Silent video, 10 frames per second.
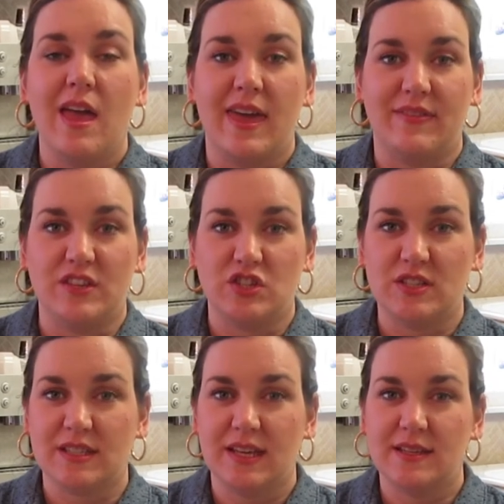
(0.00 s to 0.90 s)
If it's
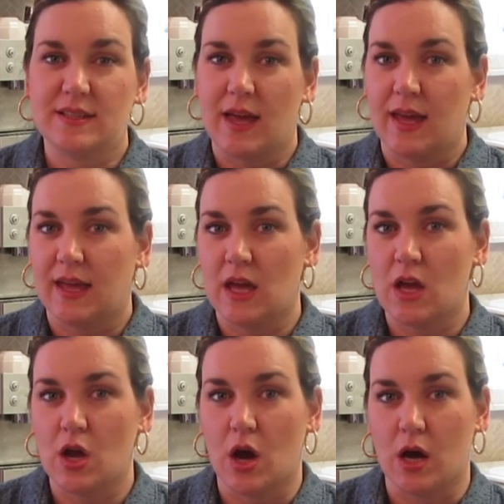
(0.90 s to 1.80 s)
just things like
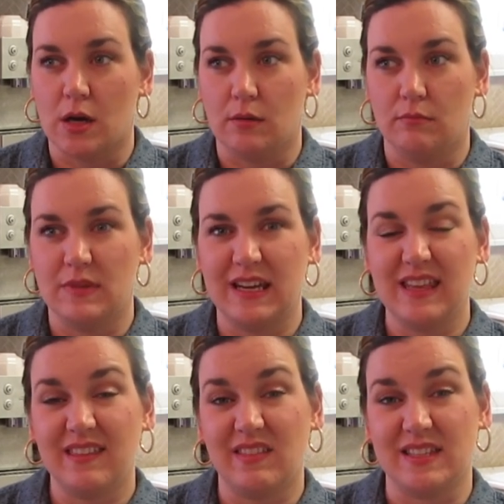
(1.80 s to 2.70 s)

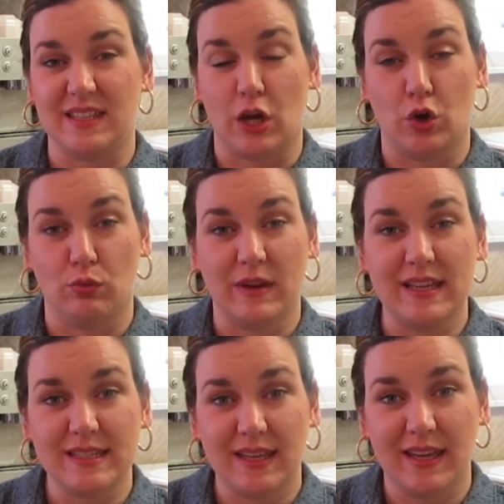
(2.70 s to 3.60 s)
anything that's like
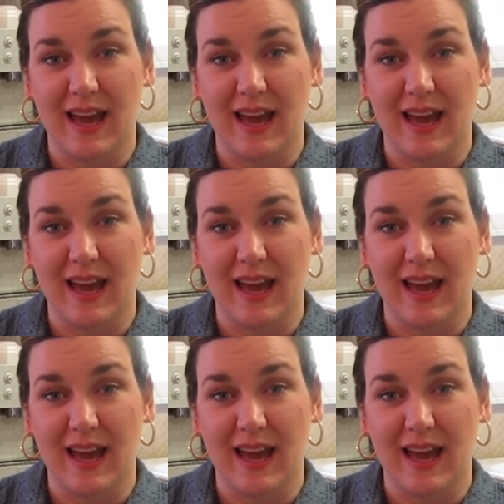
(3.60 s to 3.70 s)
greasy,